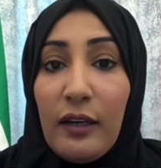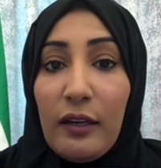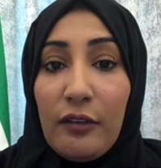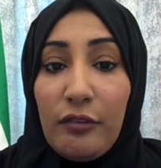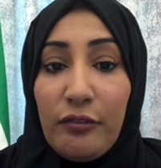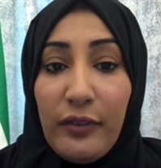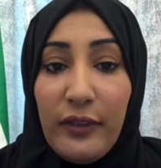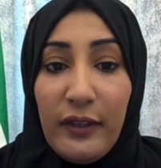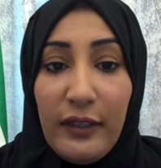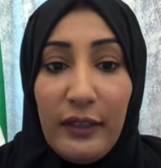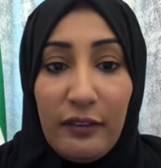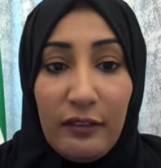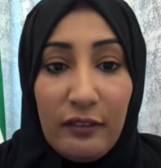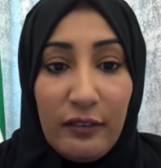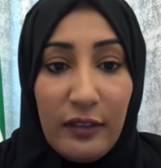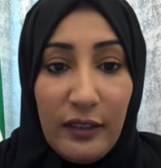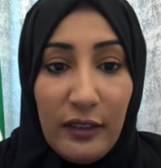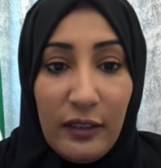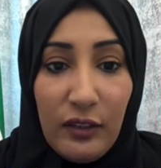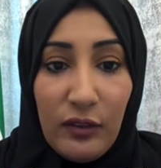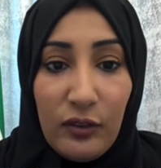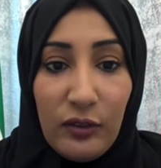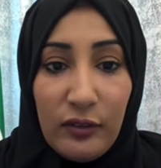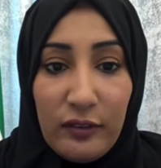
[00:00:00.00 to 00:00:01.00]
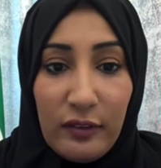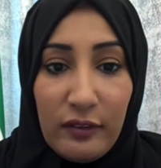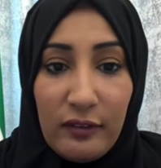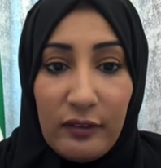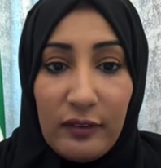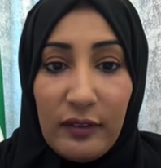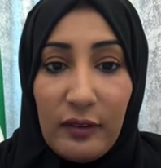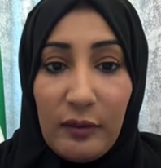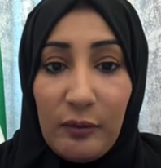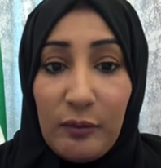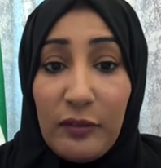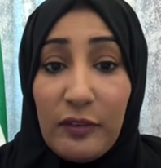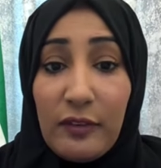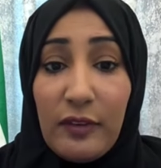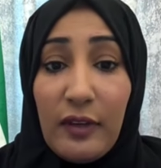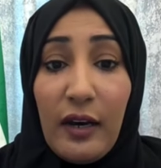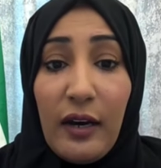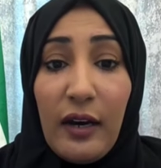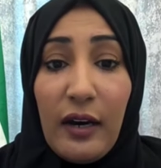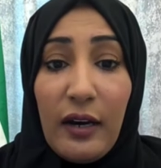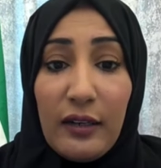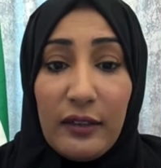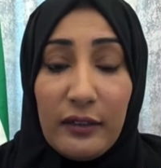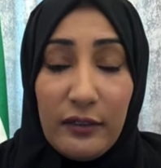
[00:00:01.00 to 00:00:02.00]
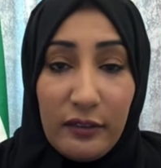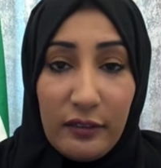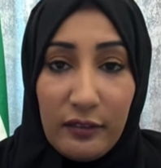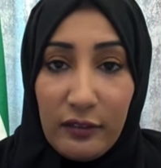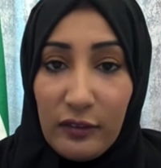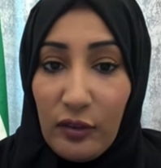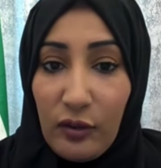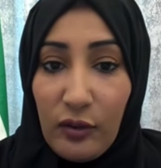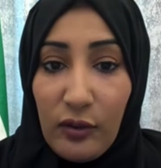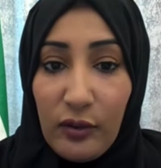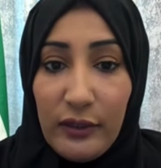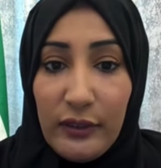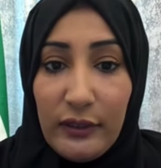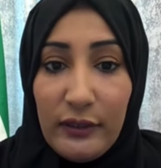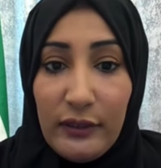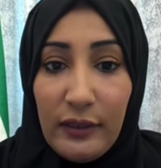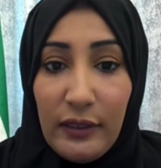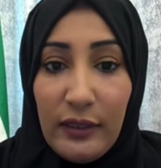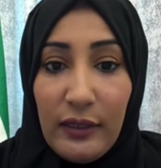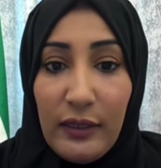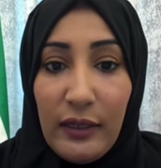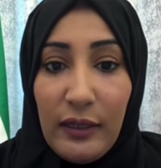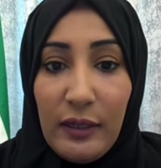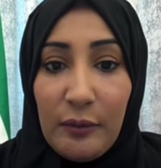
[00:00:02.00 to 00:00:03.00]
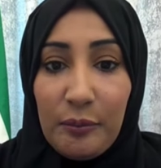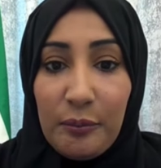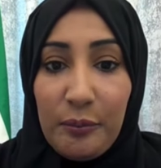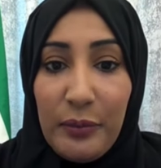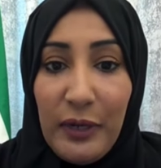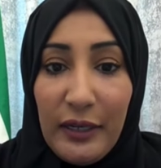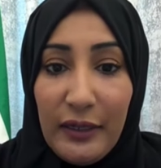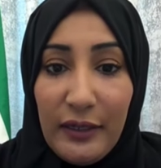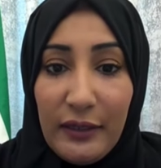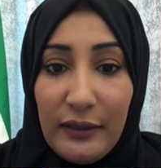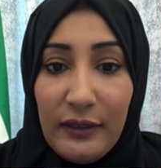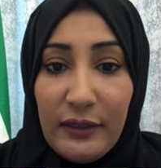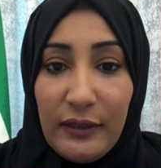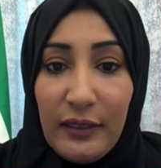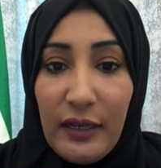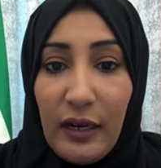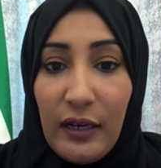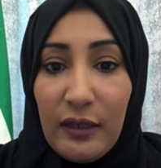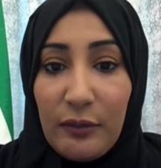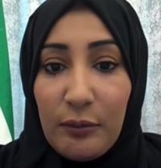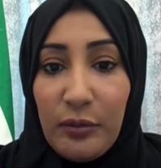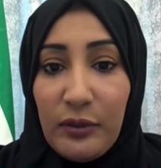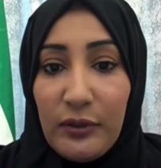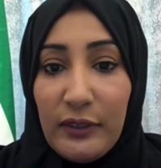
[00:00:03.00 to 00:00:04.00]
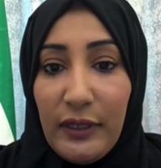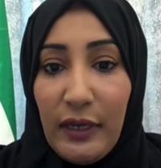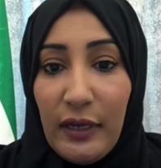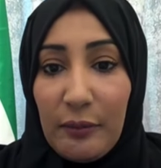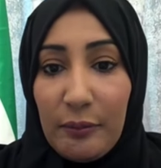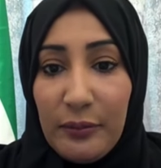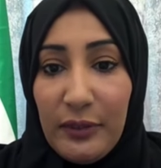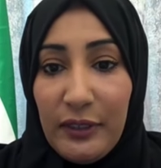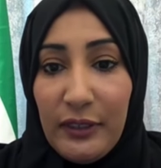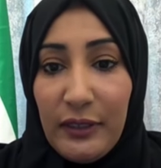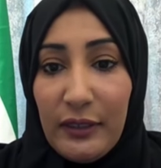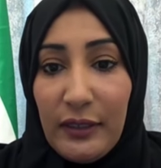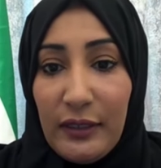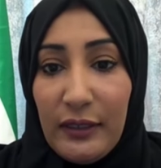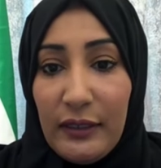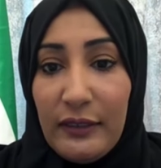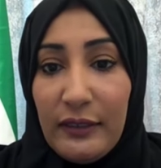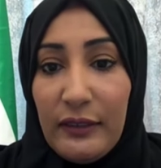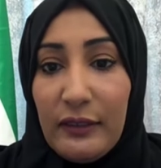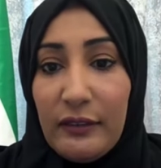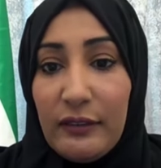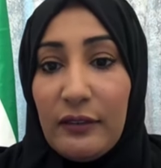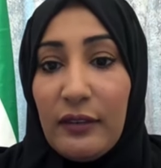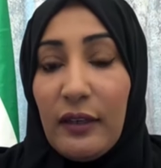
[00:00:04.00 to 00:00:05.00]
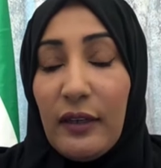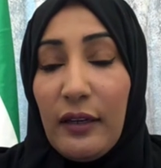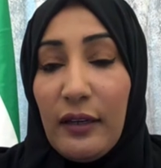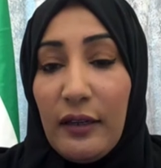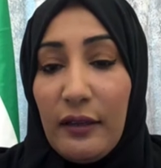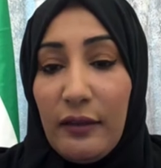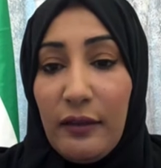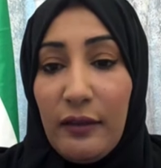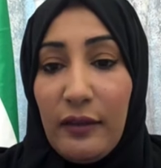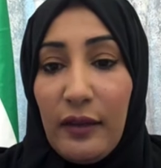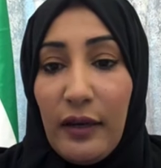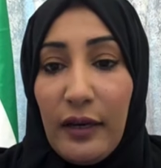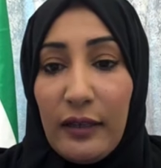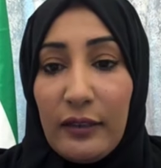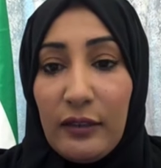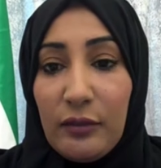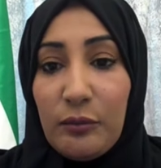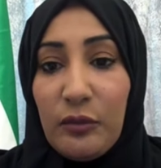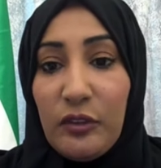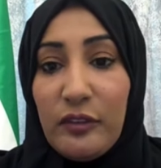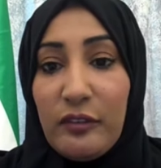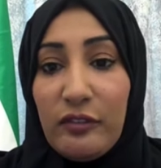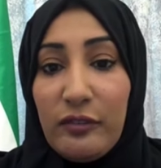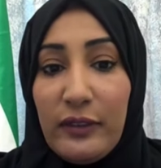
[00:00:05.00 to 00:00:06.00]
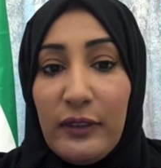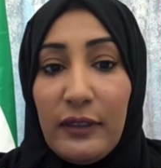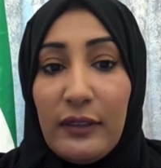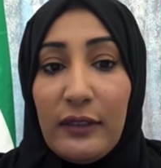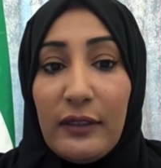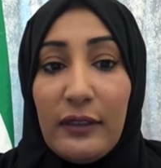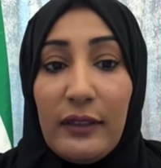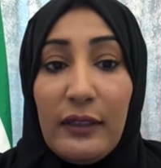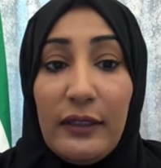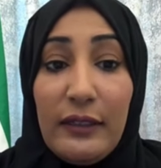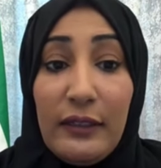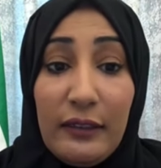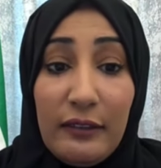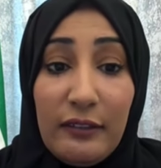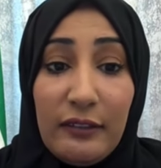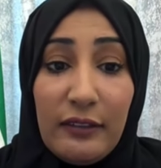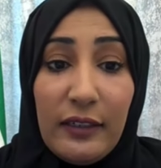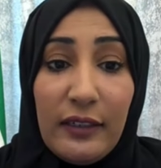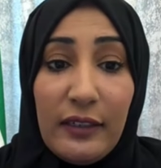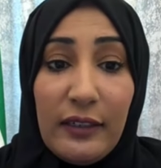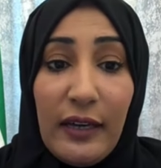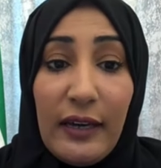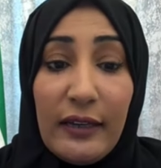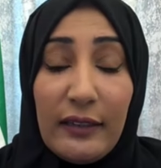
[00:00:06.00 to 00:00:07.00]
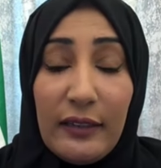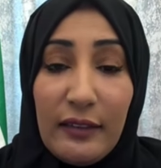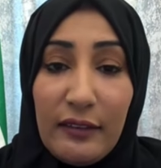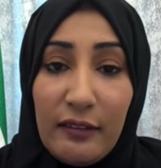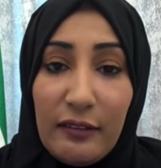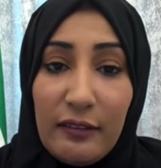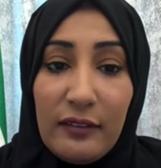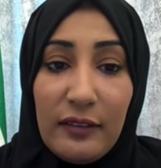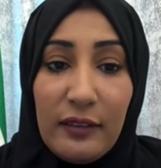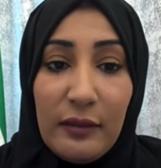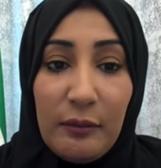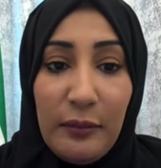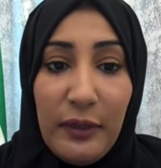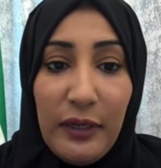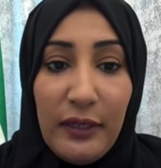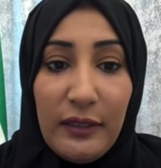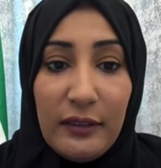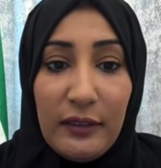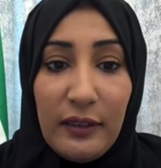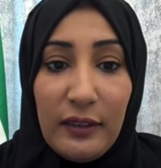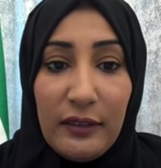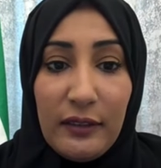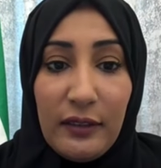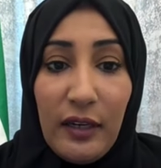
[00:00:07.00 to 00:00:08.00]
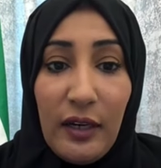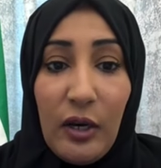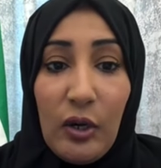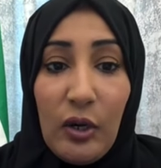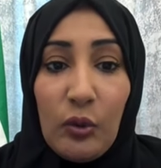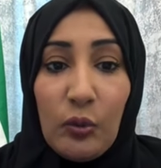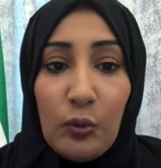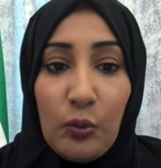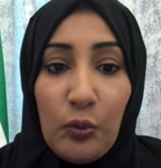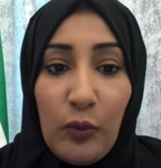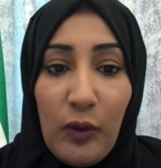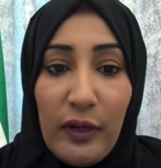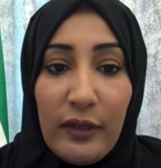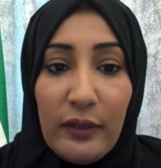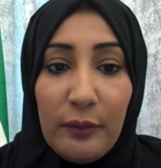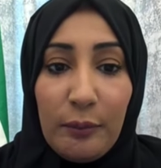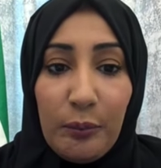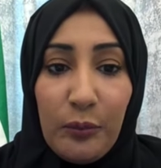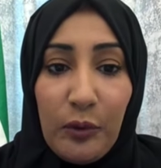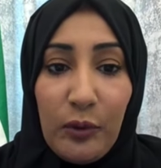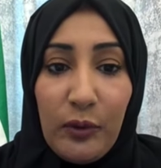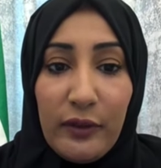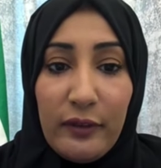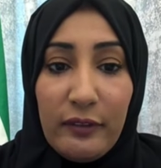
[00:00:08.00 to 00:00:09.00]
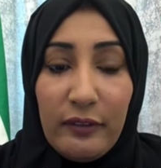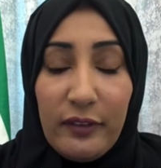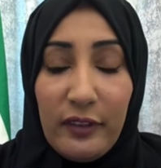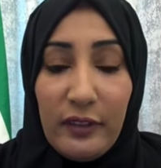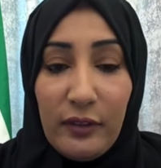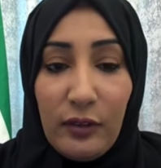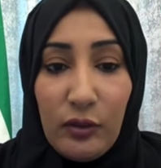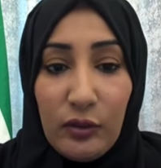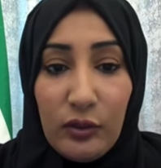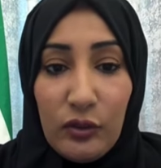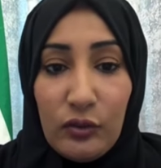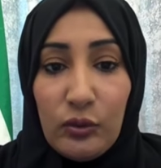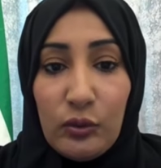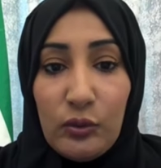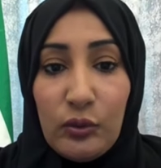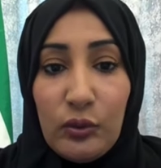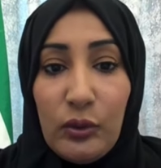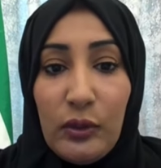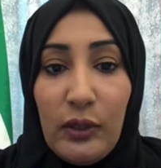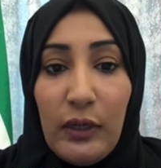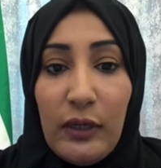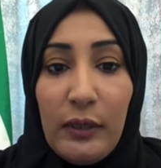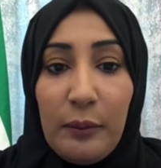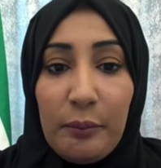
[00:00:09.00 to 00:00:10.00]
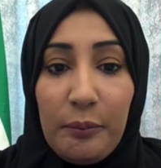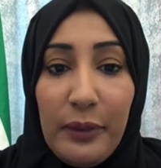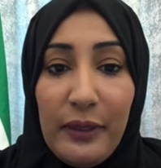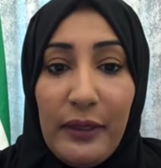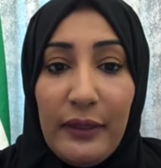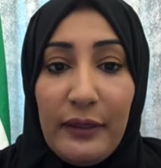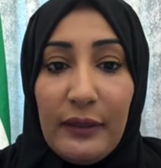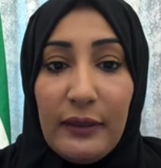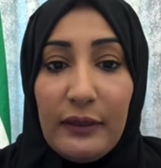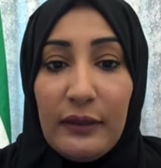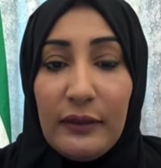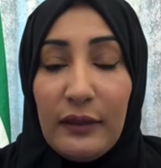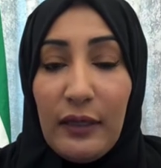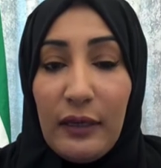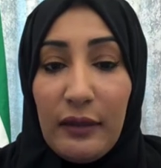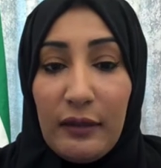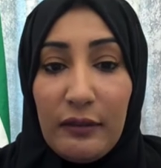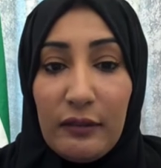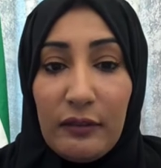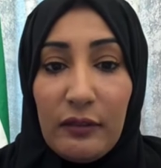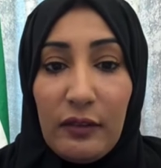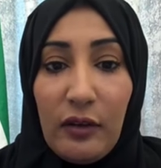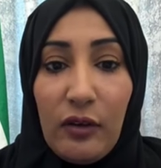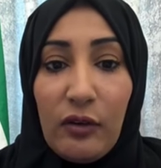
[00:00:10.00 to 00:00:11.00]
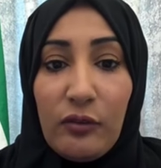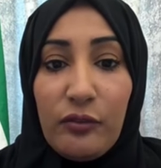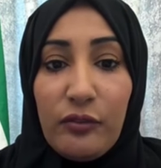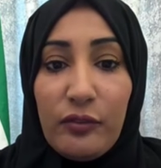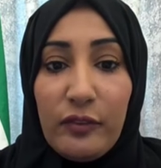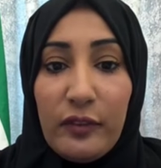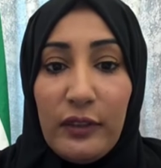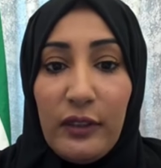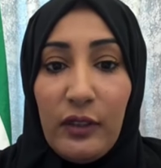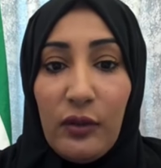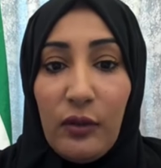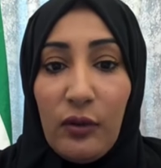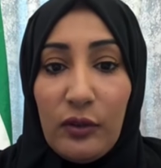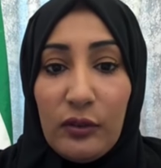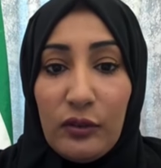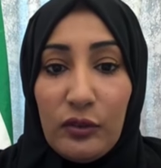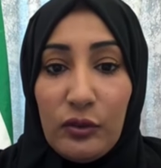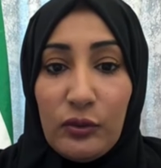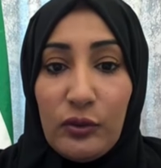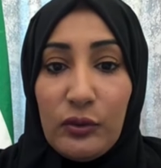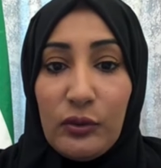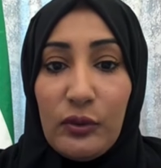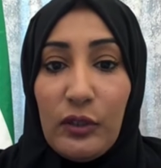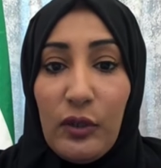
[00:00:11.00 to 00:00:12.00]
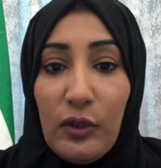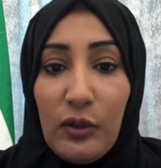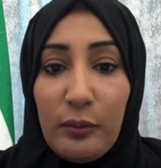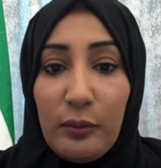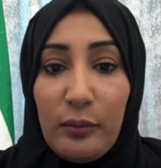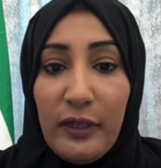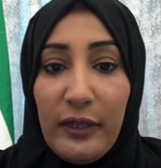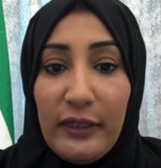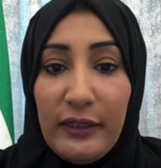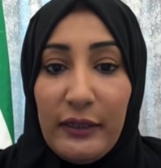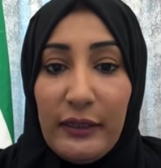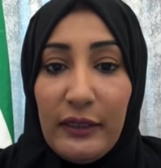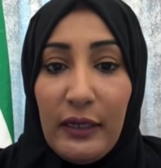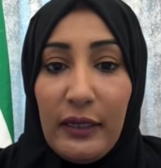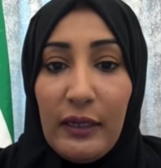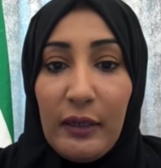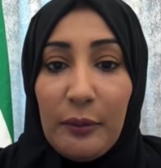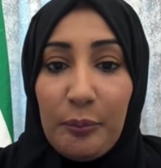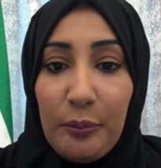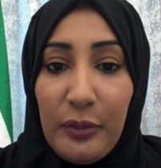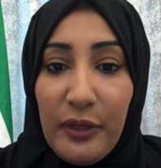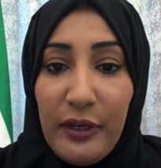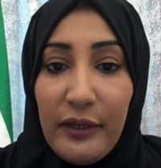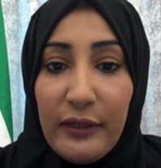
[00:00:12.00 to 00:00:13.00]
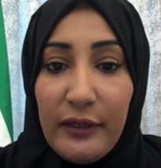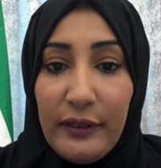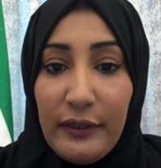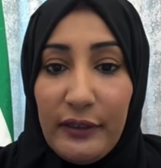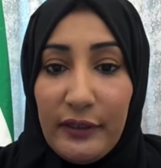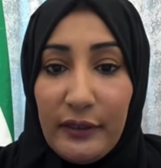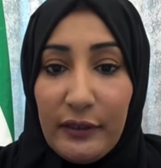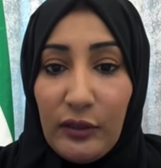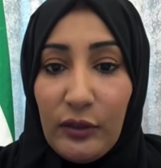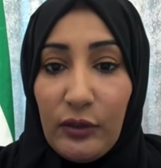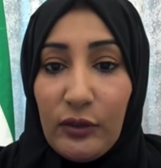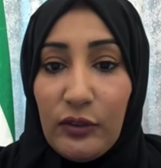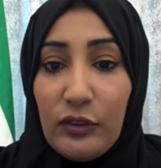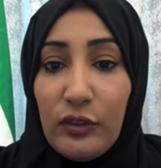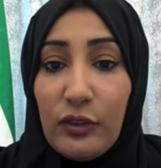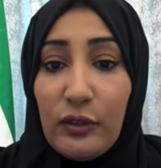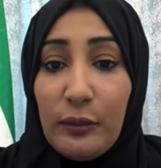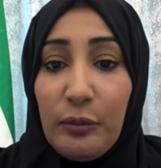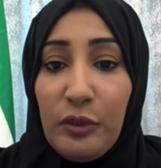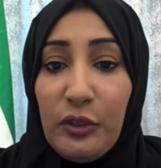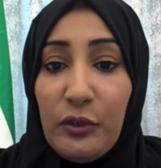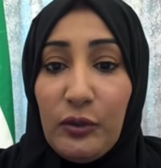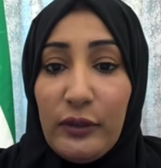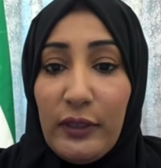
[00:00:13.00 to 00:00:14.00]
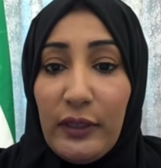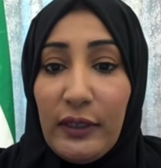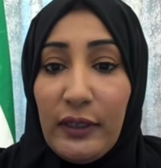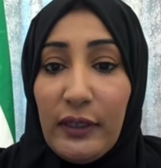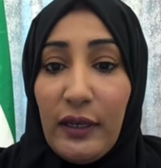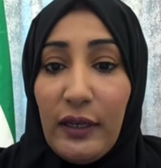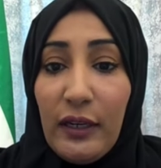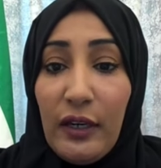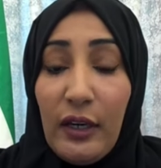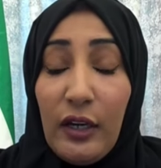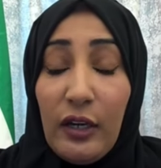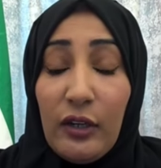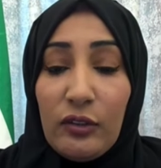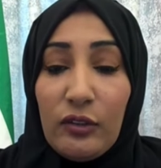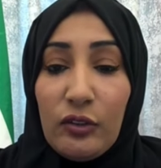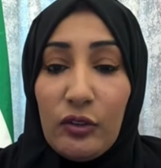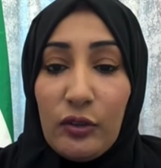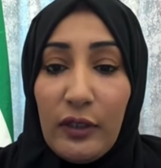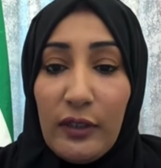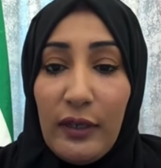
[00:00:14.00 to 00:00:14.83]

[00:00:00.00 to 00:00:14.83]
If these ecosystems are destroyed, buried carbon can be released in the atmosphere, releasing an estimated 1.02 billion tons of CO2 globally per year, contributing to